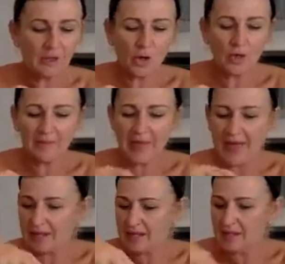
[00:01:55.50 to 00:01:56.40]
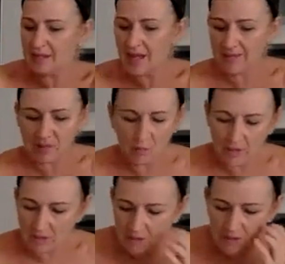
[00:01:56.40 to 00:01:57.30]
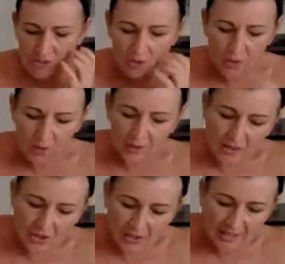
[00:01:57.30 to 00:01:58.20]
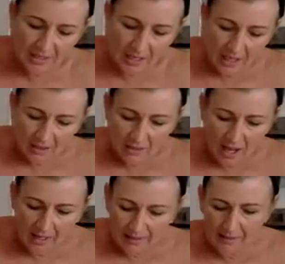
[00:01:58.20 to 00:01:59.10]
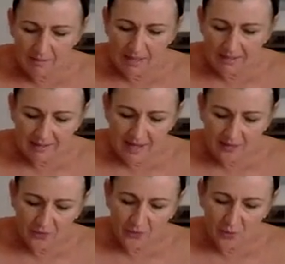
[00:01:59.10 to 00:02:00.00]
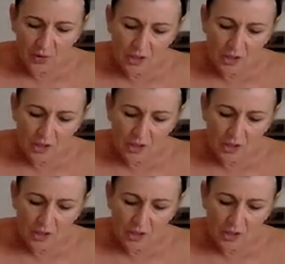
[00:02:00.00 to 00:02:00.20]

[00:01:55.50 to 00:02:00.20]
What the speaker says: dollop that in, and then what I'm going to do is just lightly mix that through.